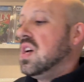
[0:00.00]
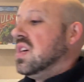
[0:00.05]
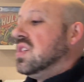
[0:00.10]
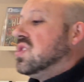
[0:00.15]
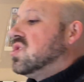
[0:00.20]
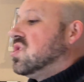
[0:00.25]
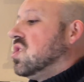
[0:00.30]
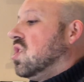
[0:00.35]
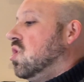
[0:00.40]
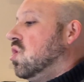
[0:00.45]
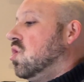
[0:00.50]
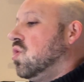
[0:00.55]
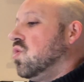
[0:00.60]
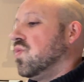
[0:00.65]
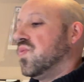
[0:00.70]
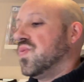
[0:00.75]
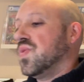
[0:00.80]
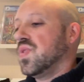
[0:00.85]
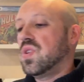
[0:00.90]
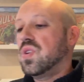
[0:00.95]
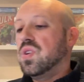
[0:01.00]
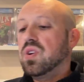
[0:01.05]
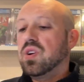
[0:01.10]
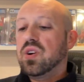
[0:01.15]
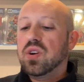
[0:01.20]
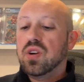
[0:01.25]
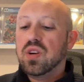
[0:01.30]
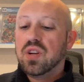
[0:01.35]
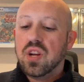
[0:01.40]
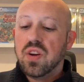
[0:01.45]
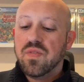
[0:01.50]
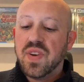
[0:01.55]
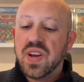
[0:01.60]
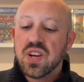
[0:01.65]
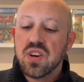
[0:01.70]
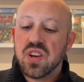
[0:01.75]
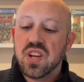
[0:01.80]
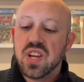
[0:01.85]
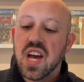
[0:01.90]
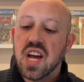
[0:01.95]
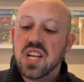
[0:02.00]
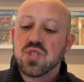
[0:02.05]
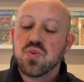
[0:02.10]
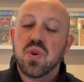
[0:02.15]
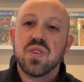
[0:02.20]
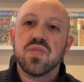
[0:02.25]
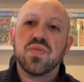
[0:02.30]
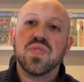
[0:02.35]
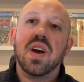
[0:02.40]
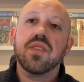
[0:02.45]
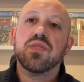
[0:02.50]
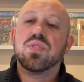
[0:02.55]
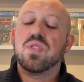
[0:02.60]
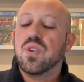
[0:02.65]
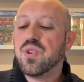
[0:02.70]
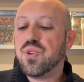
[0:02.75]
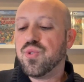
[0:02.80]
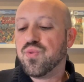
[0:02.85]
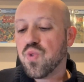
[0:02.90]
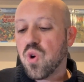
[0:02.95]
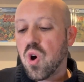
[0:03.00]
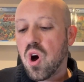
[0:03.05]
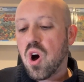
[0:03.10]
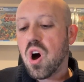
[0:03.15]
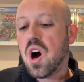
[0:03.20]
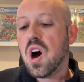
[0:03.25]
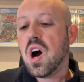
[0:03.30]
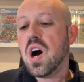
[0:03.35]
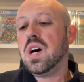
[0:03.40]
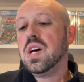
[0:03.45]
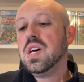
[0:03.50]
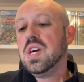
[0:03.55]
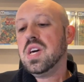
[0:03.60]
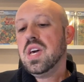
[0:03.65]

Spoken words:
So for, if I could have got 25, 30 Raw,